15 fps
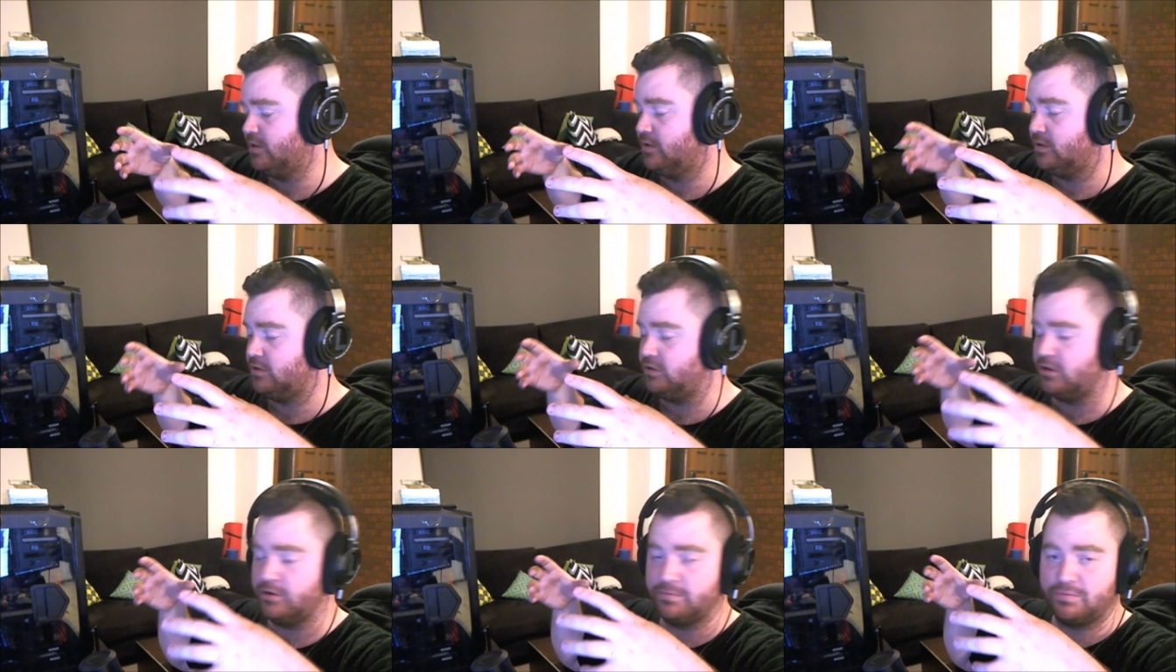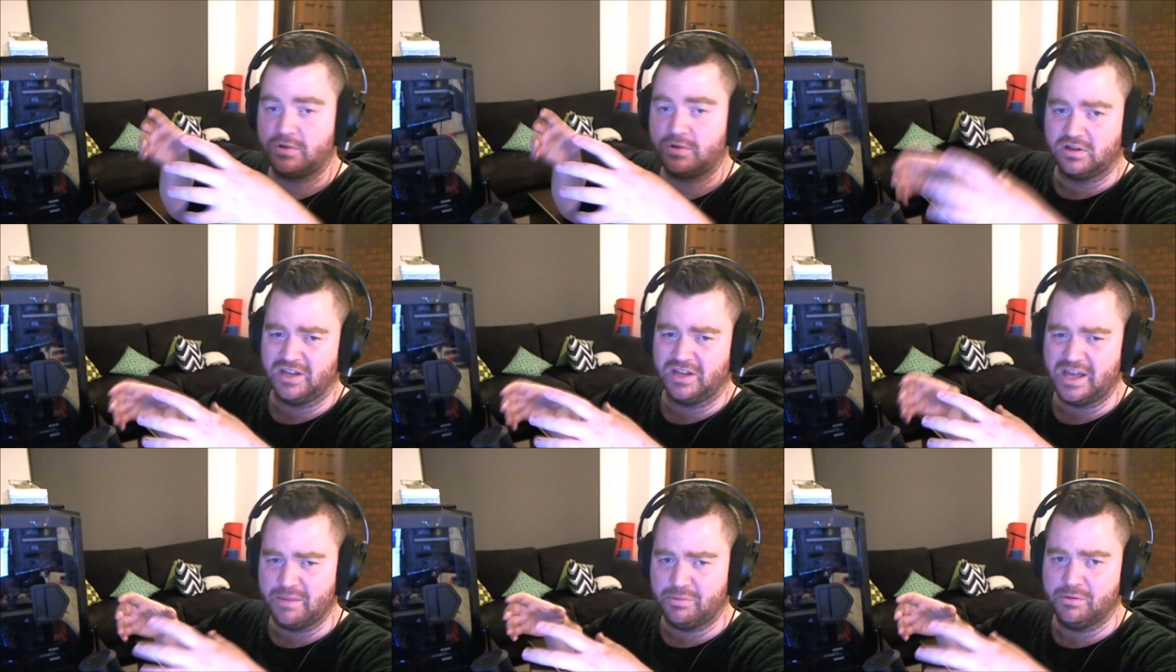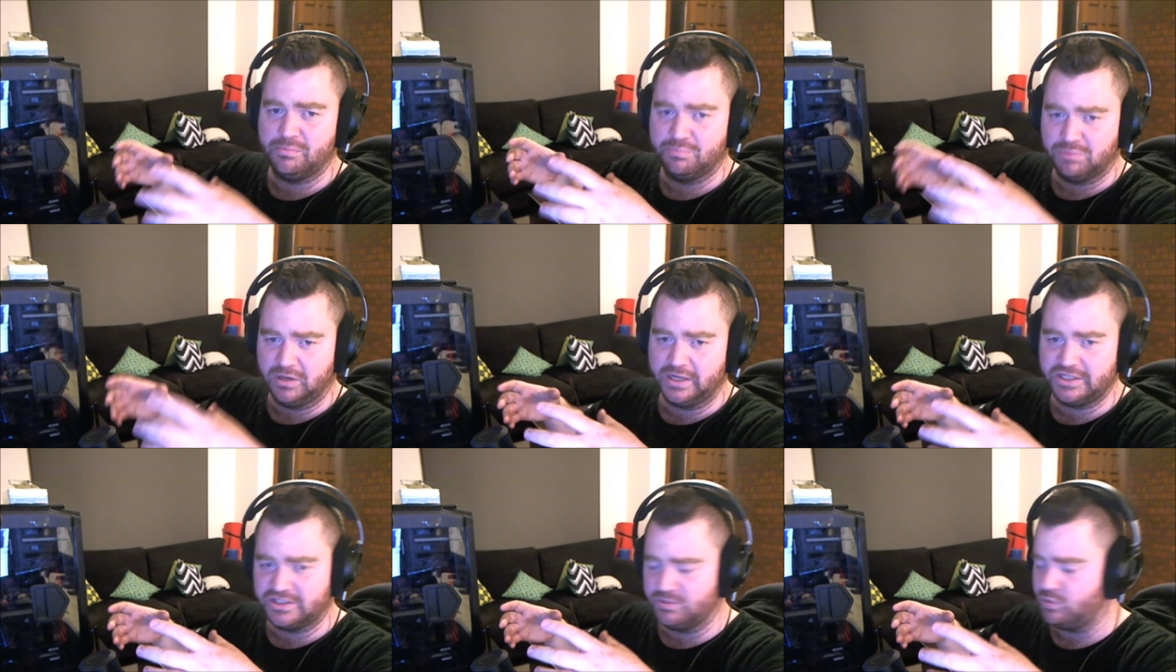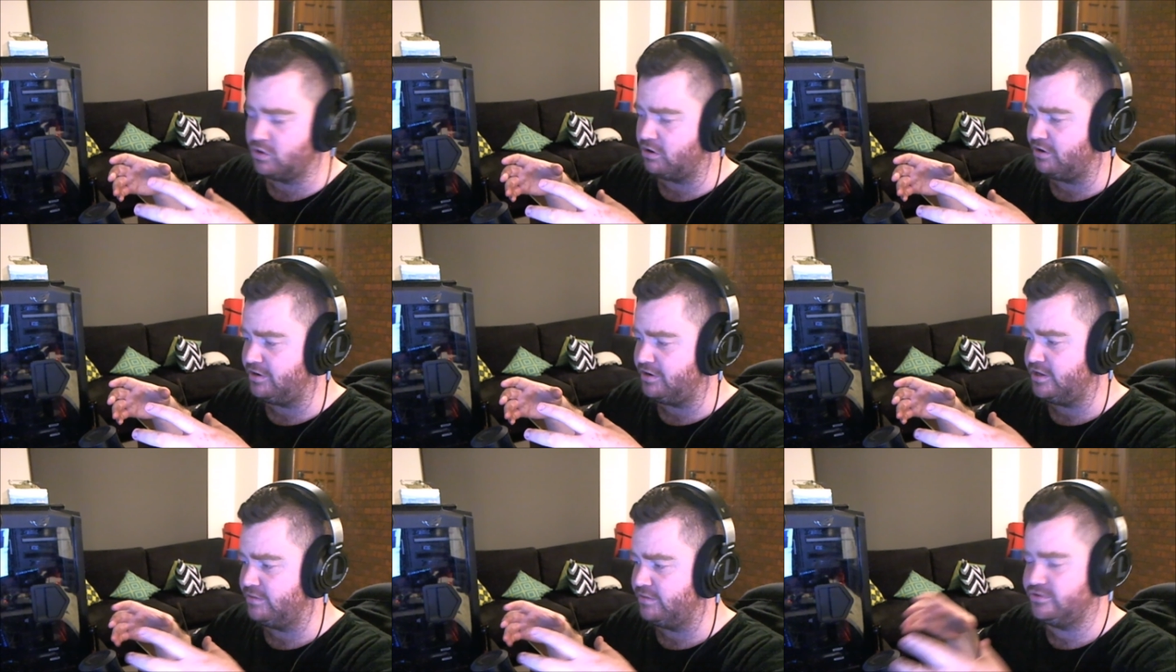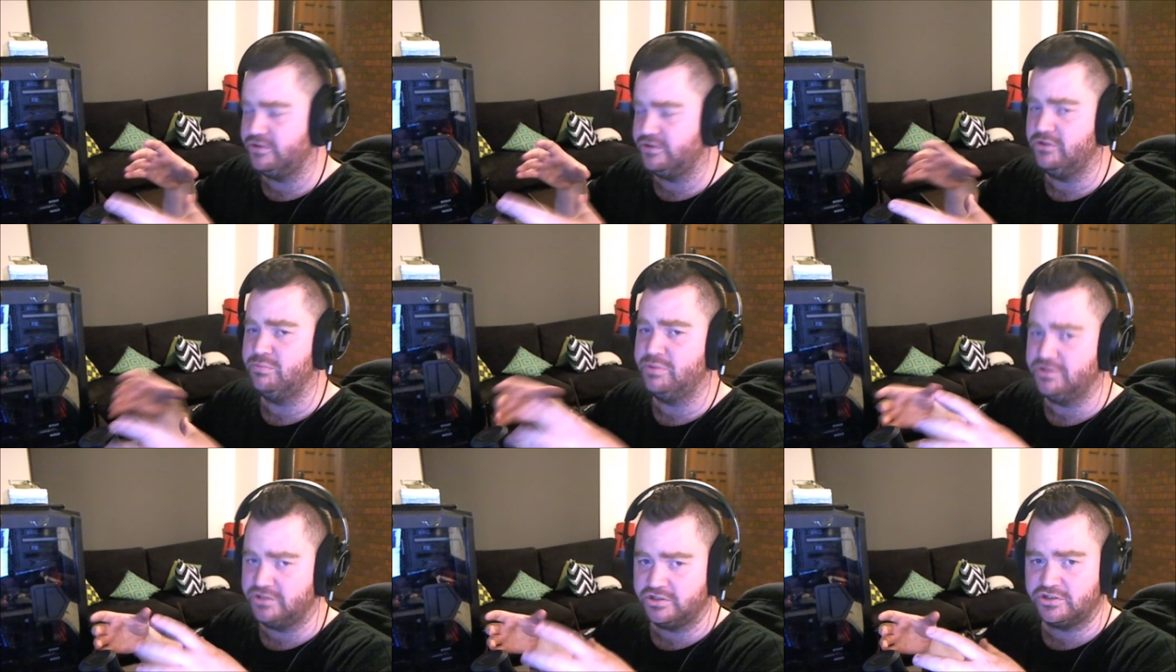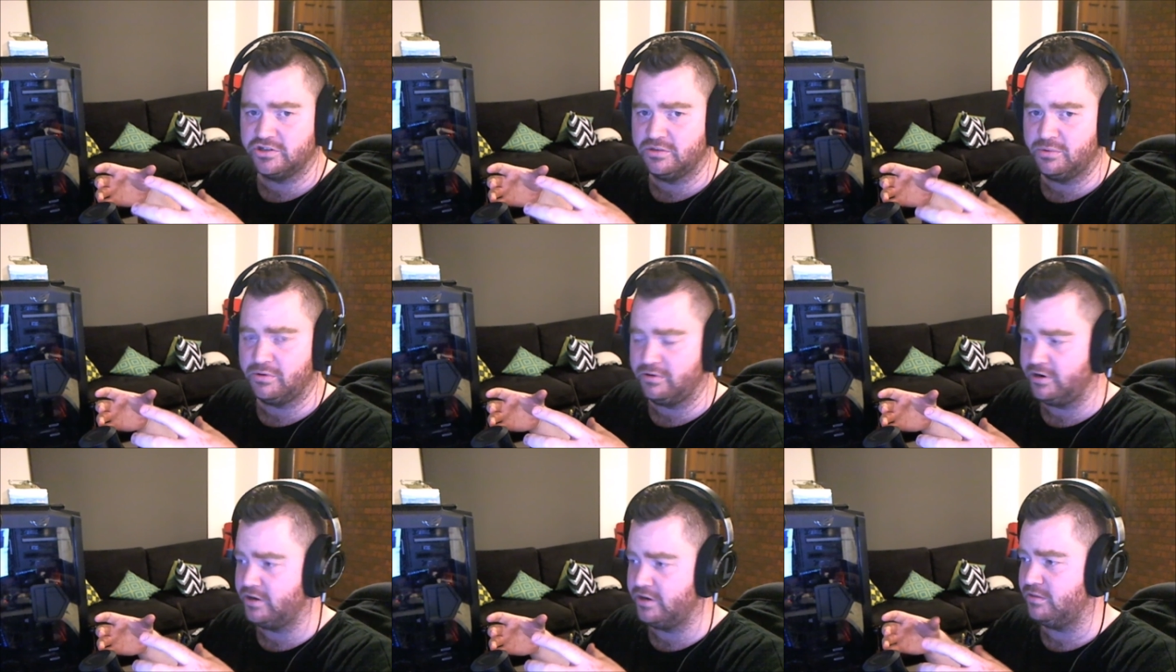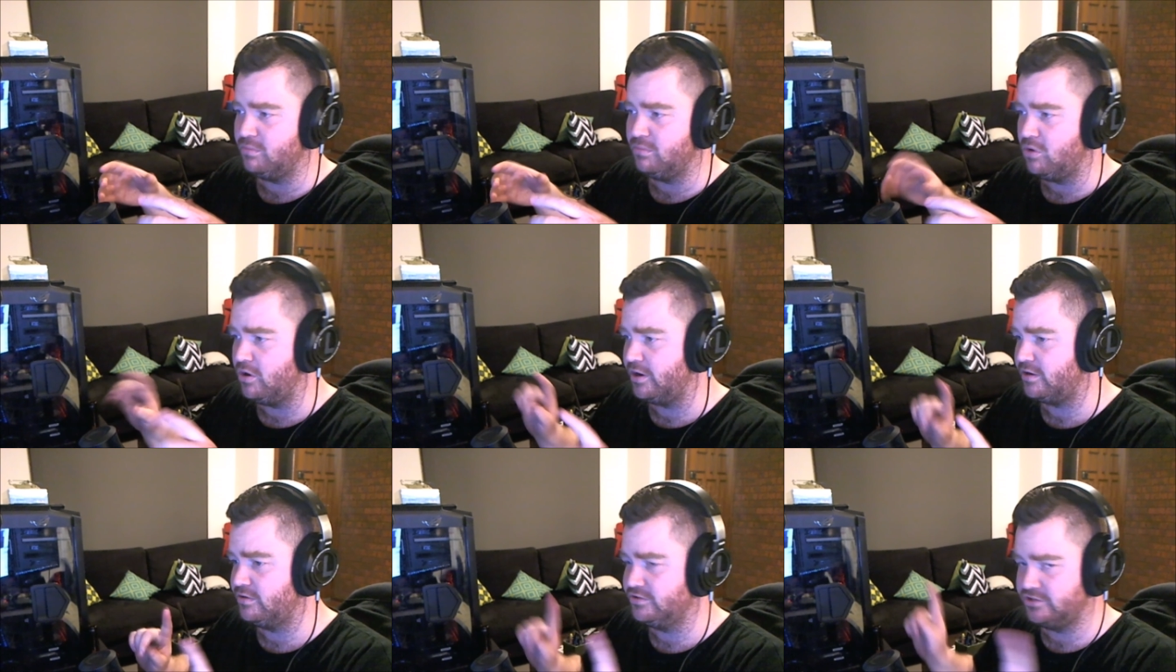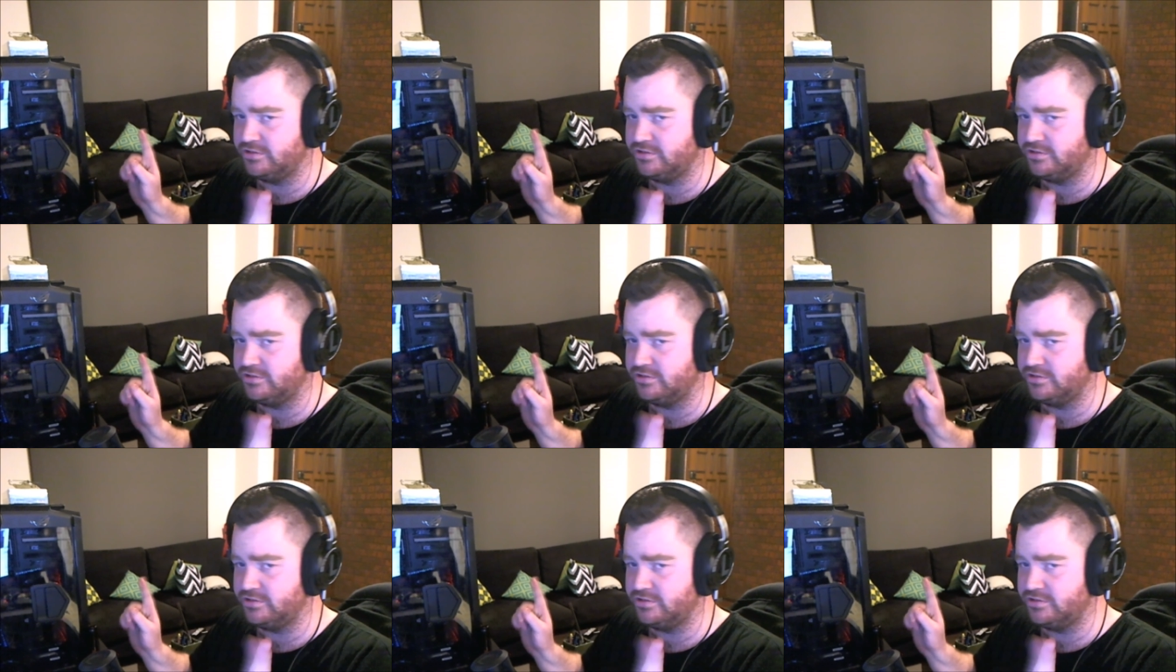you know, clamp them, place them where I need them to, position them around the mic, because it,